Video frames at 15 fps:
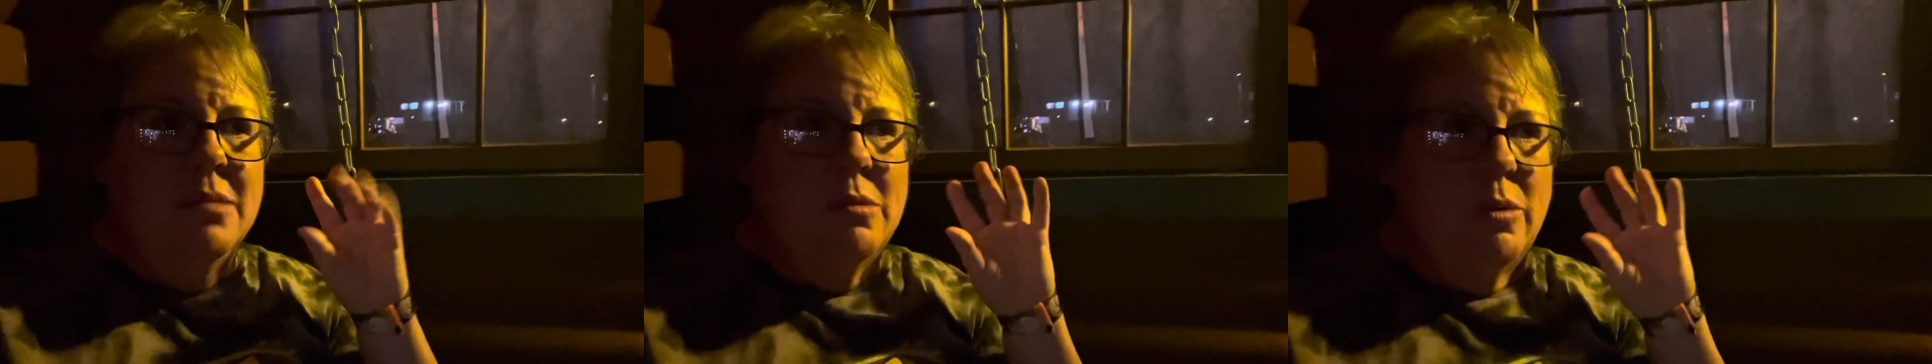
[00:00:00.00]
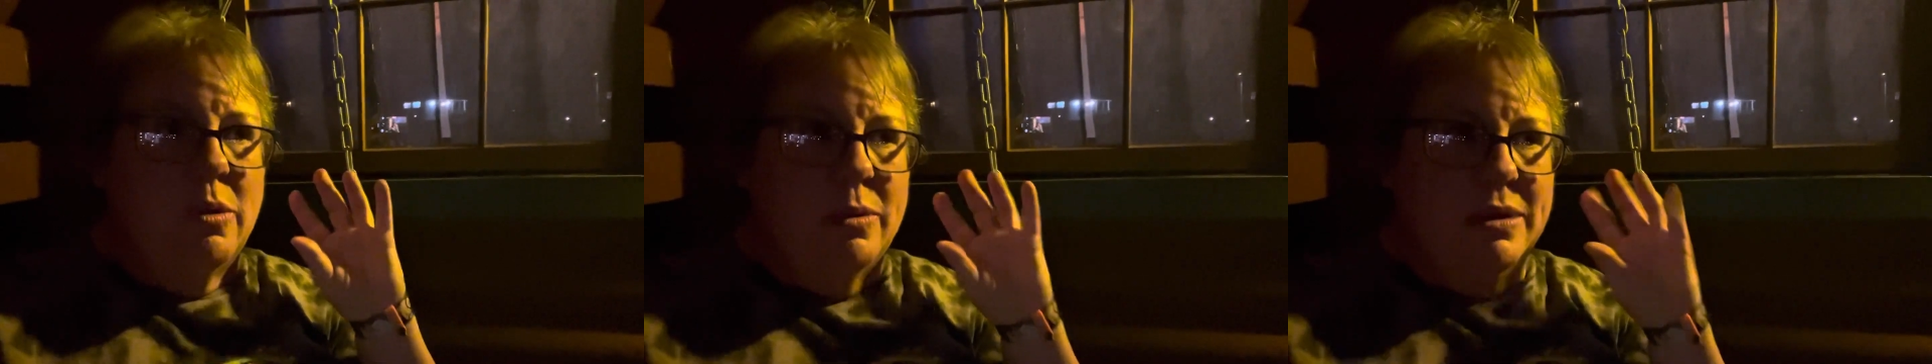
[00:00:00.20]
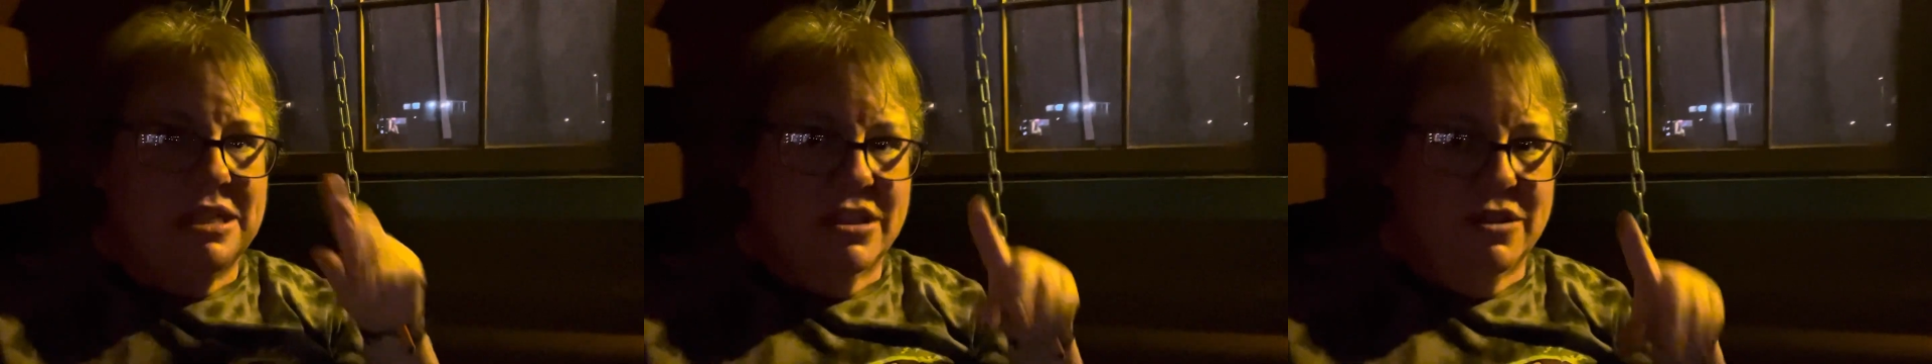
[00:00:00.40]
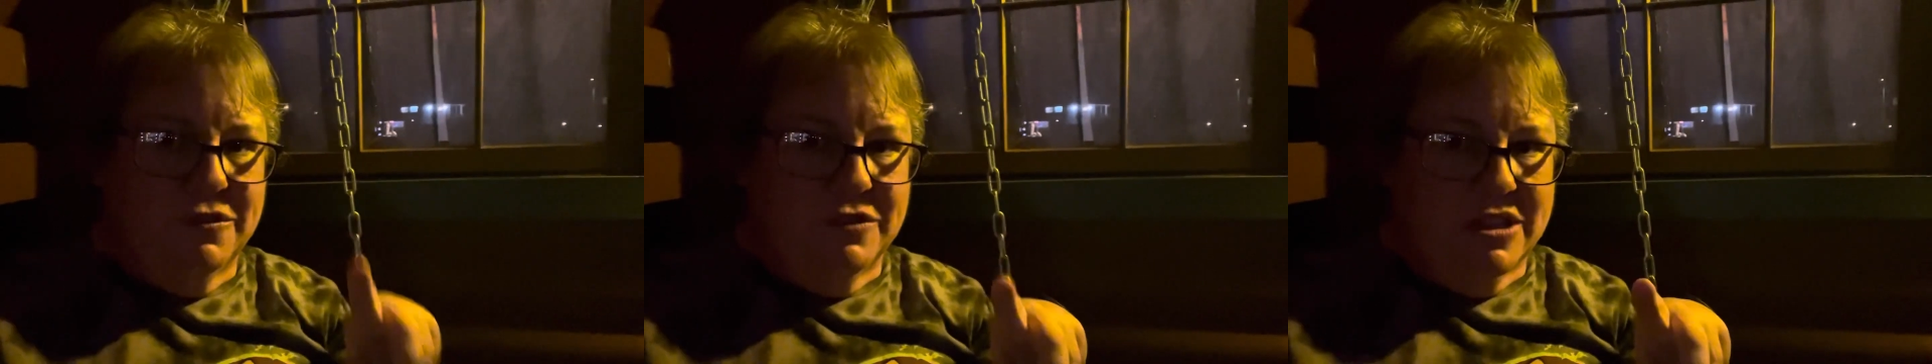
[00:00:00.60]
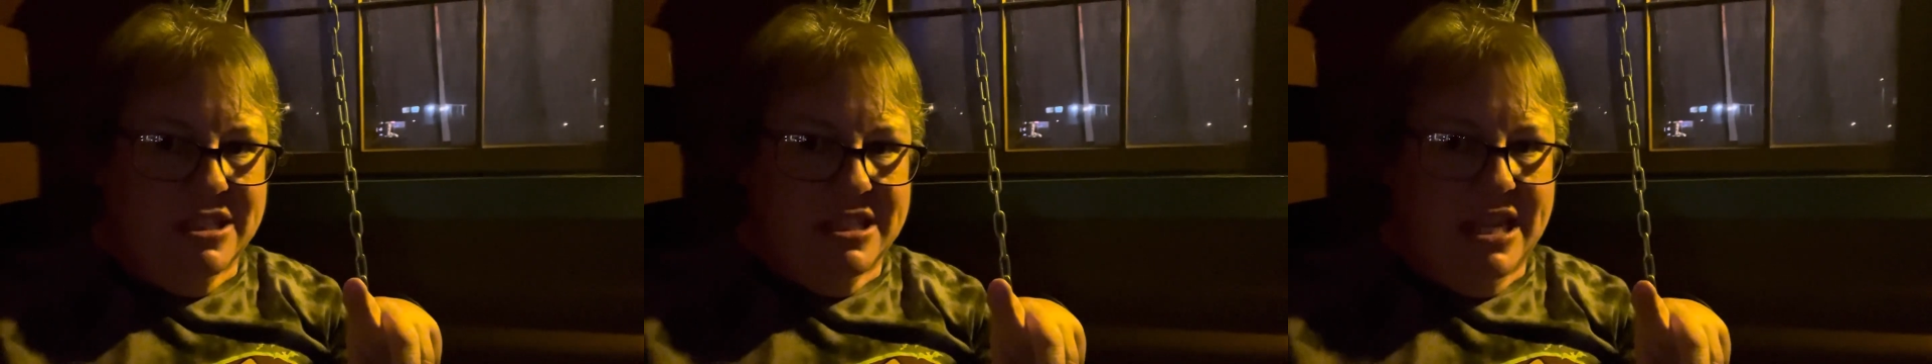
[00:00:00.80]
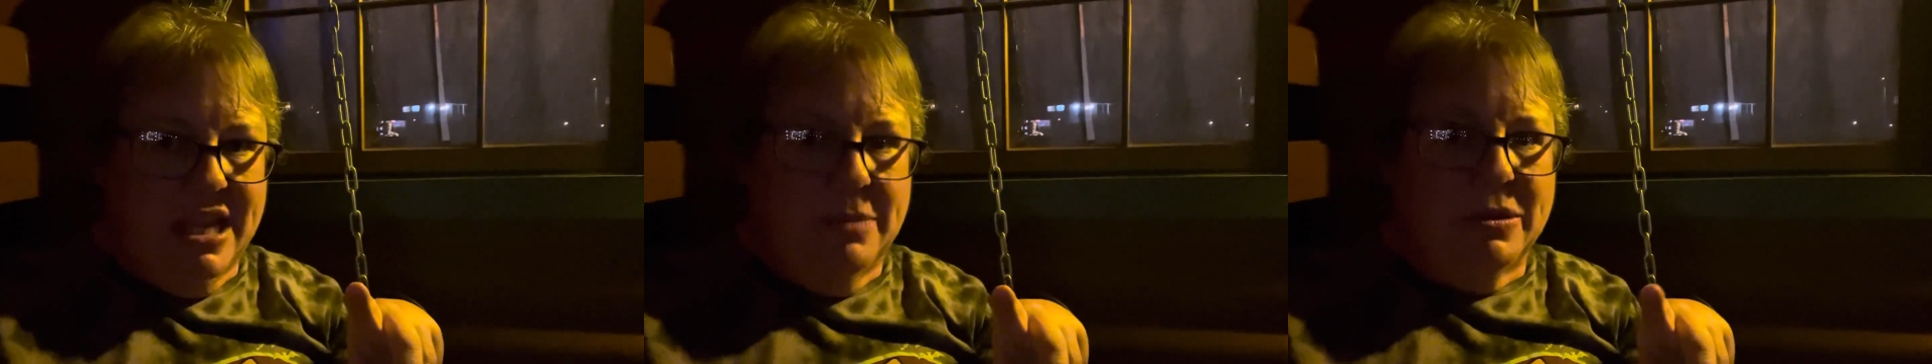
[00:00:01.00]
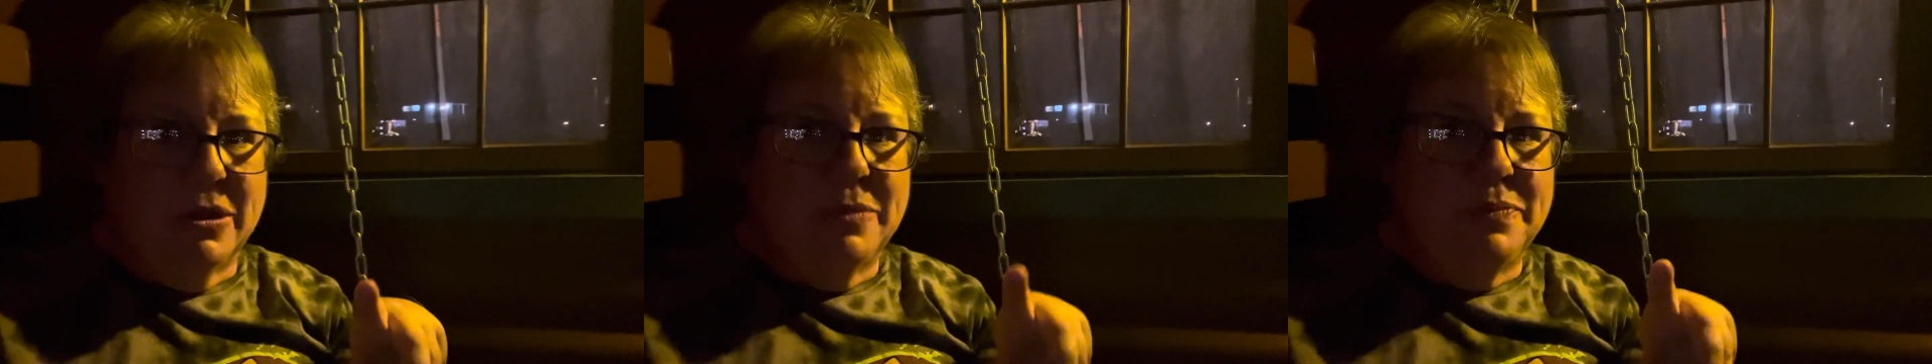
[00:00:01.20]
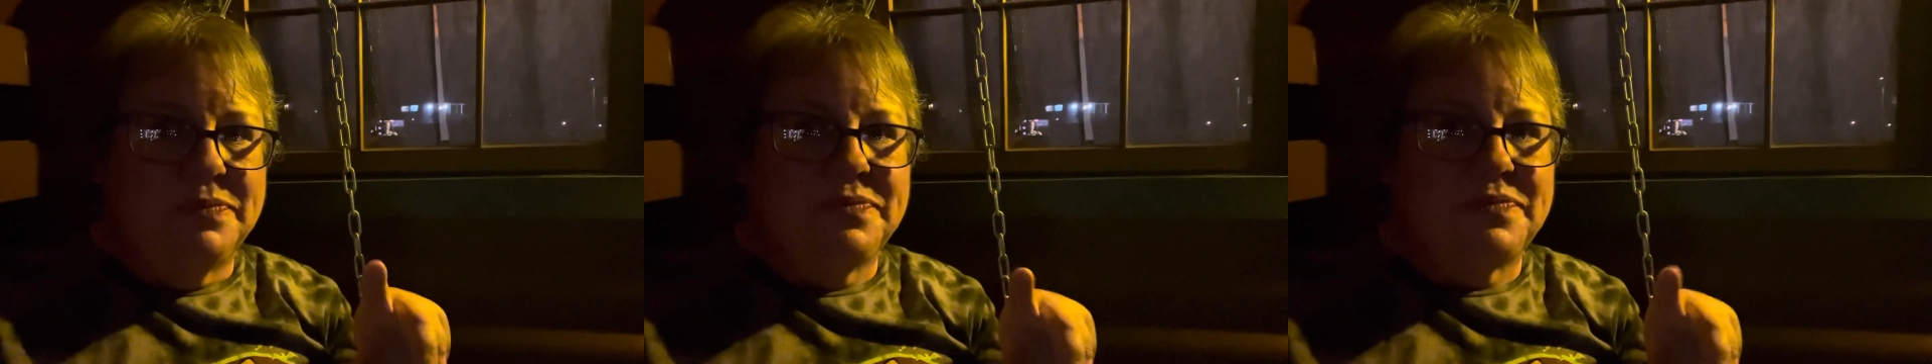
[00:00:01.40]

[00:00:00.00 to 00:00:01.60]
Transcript: But we went to the first table